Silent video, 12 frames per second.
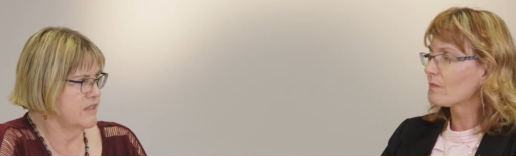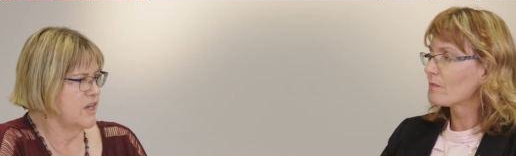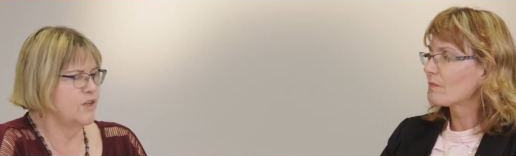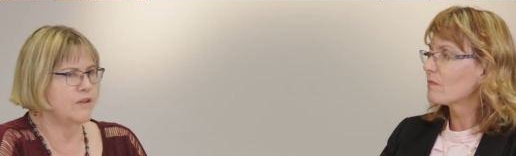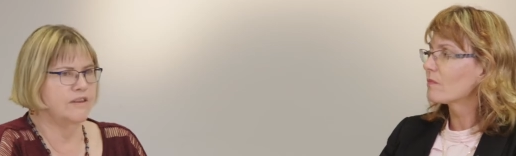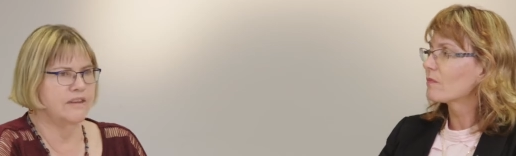Speaker 1: Mm-hmm. So
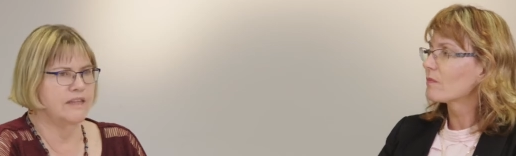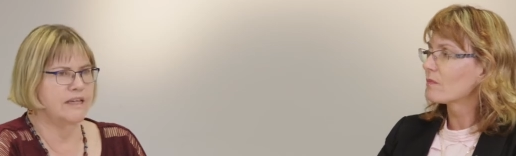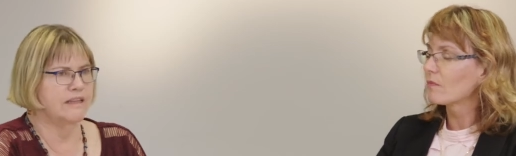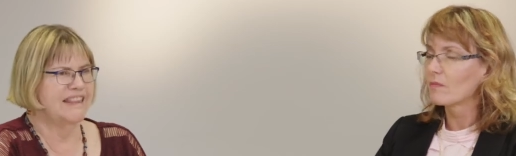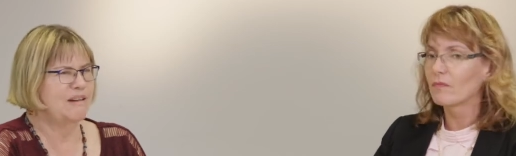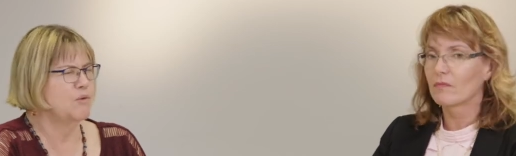you'd
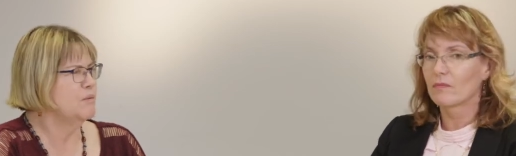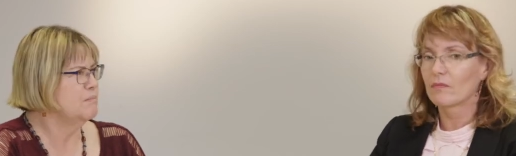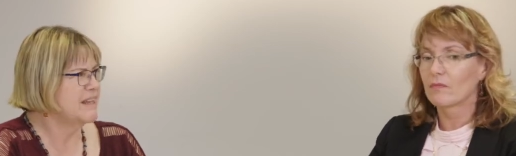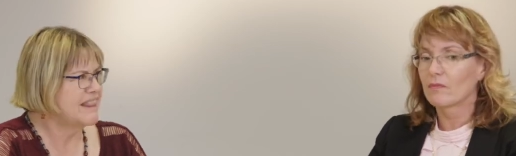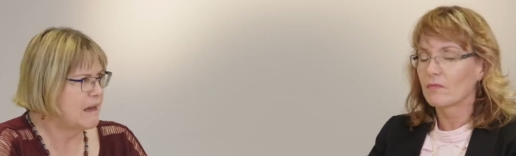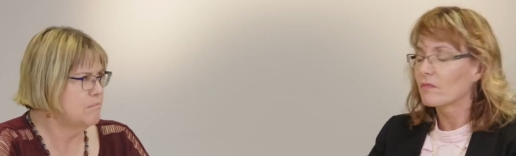think there wouldn't
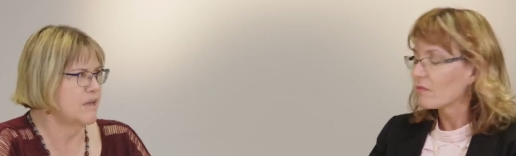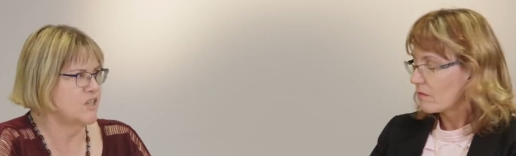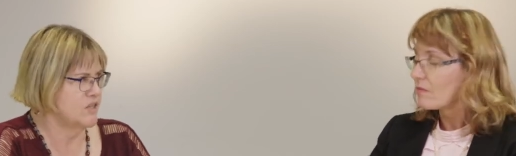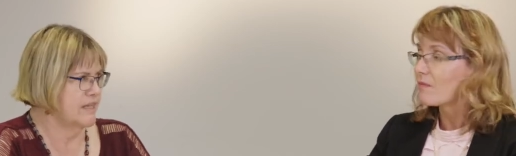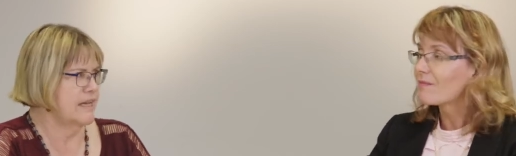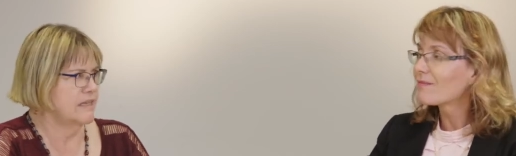be that
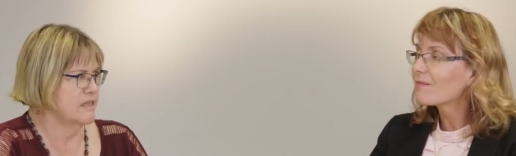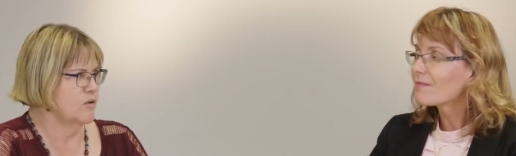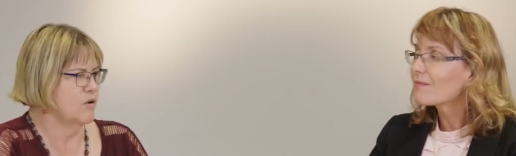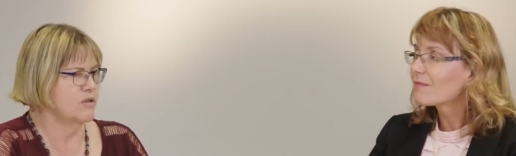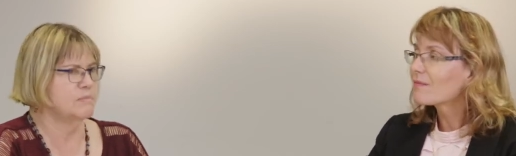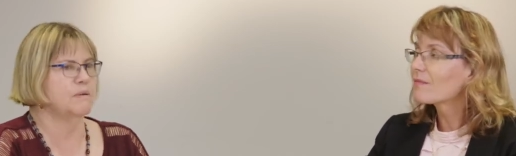much that gets
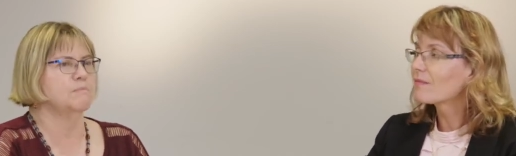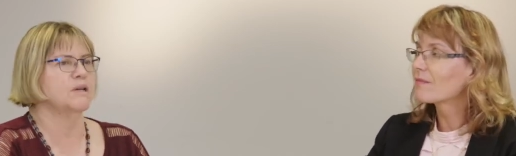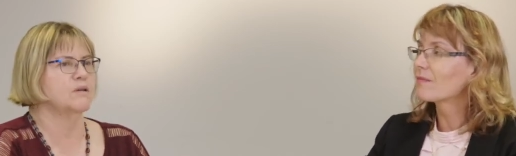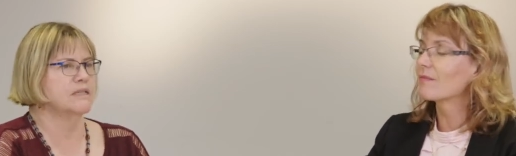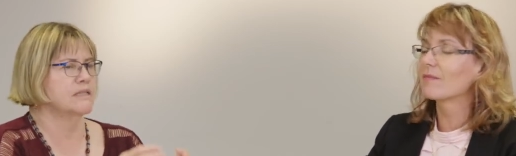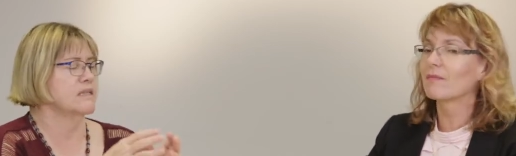across, but
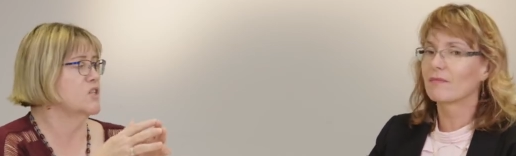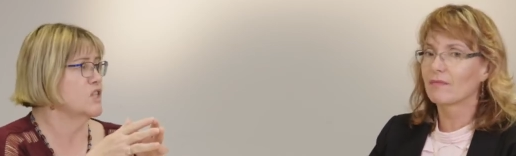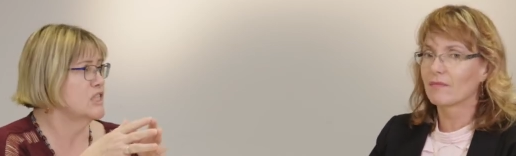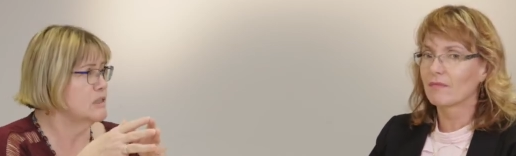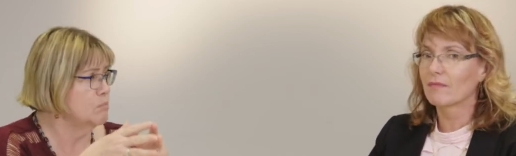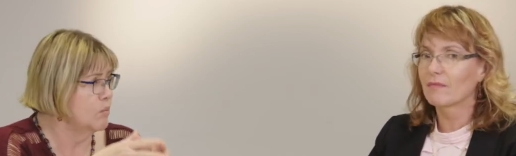because it's such a
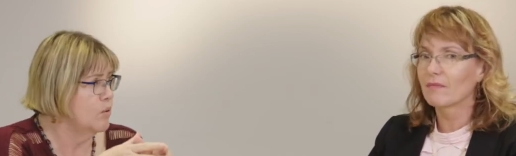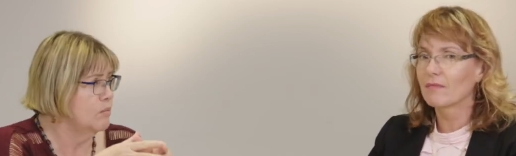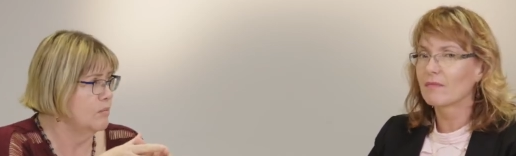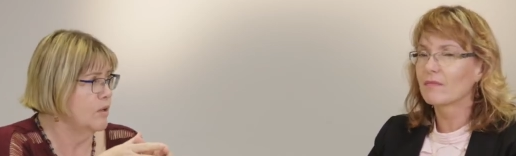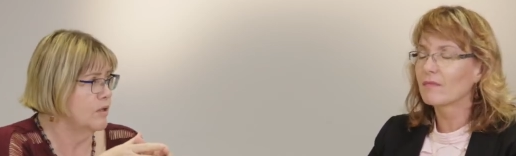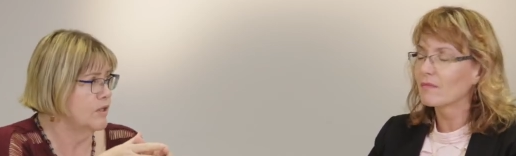small
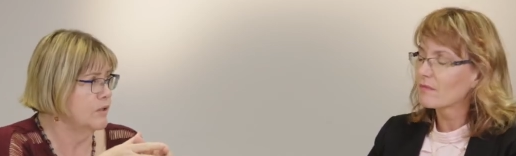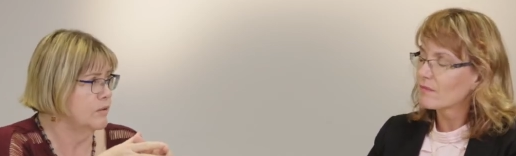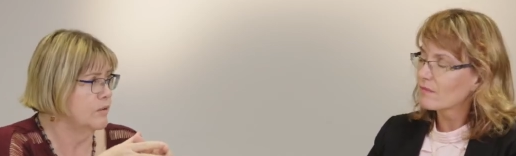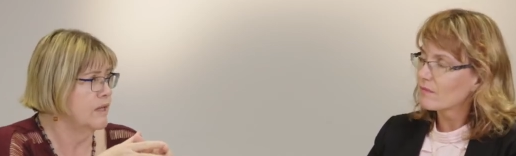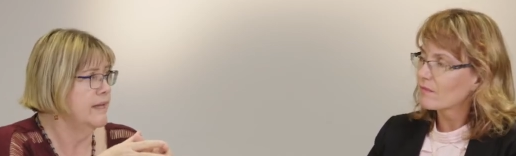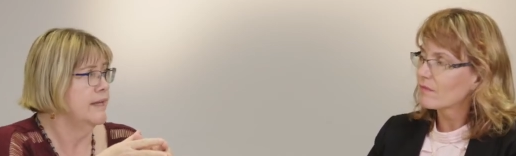
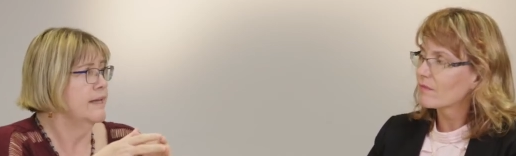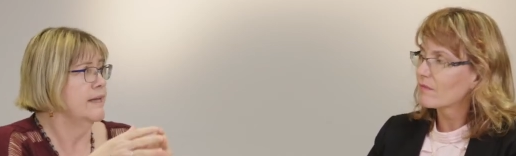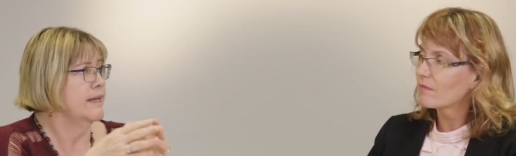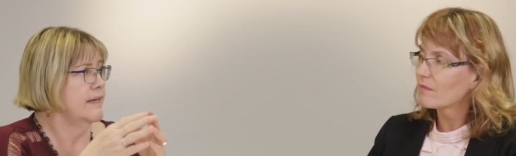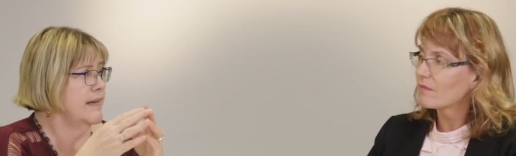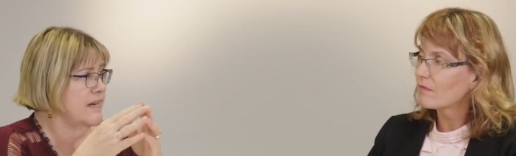molecule,
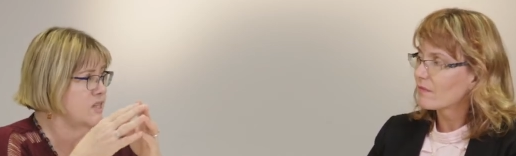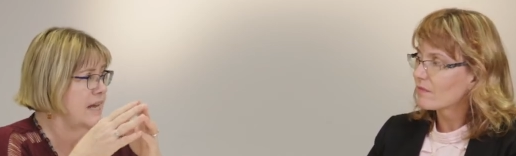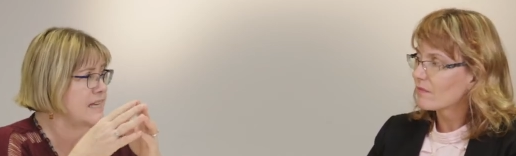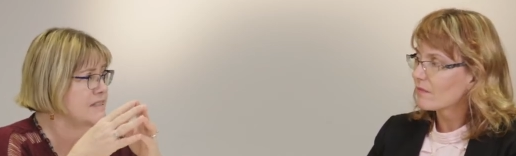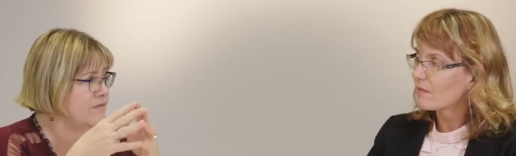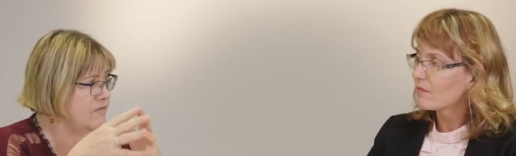it actually
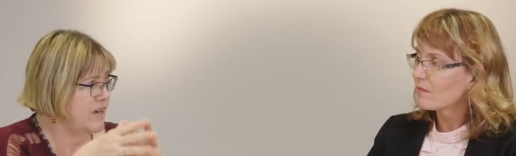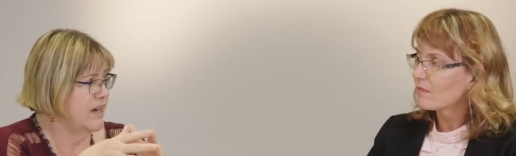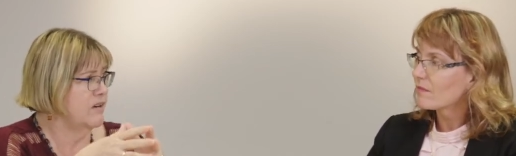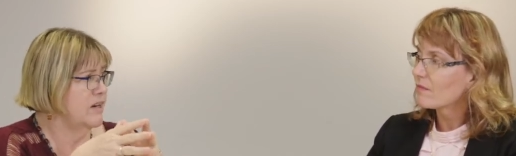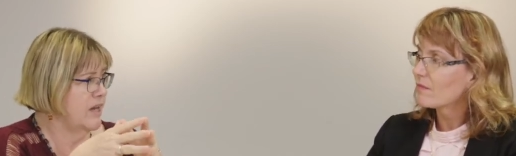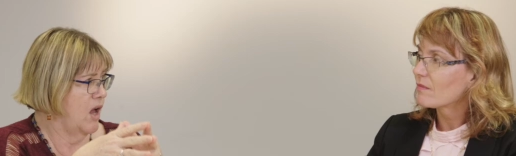has
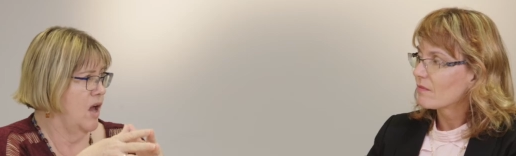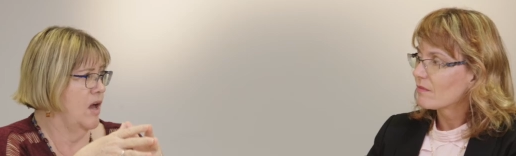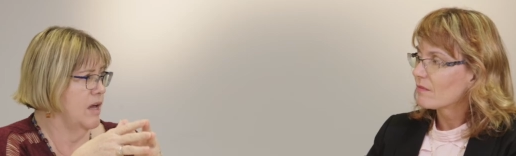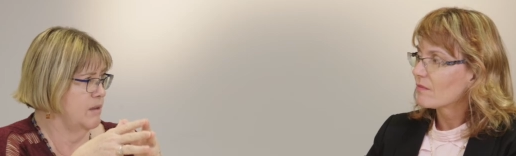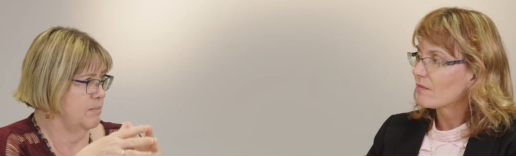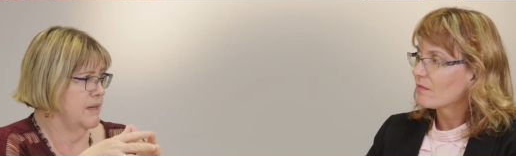very
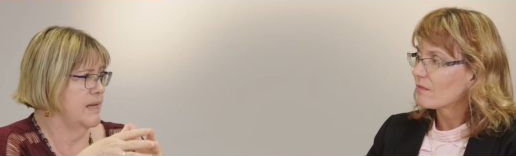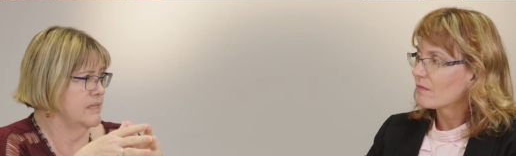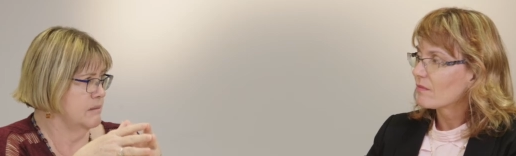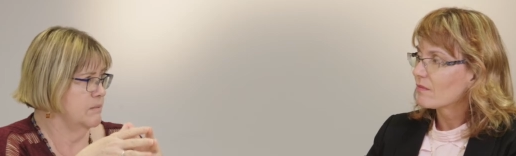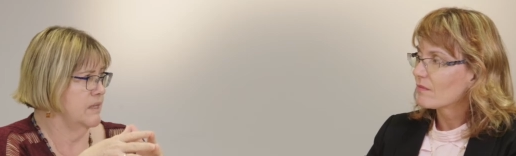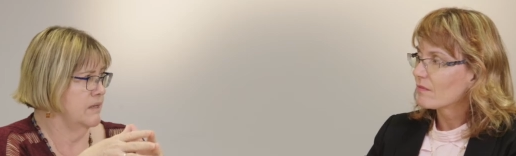high
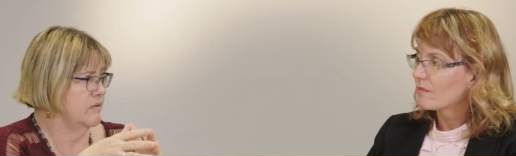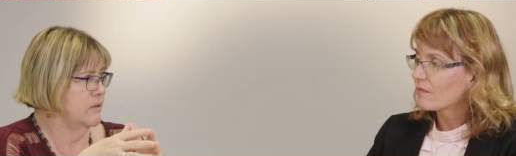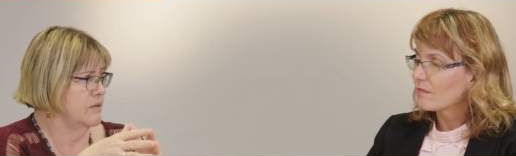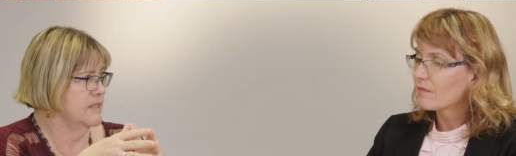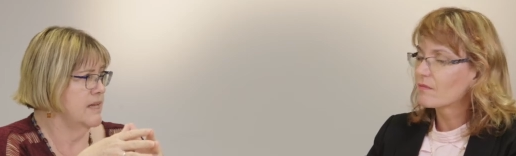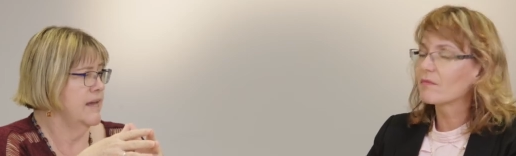plasma
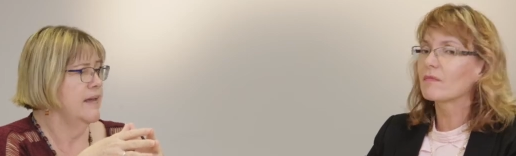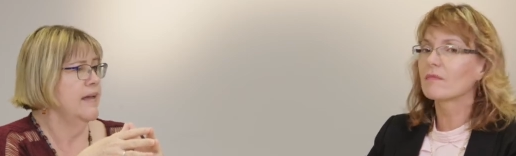levels.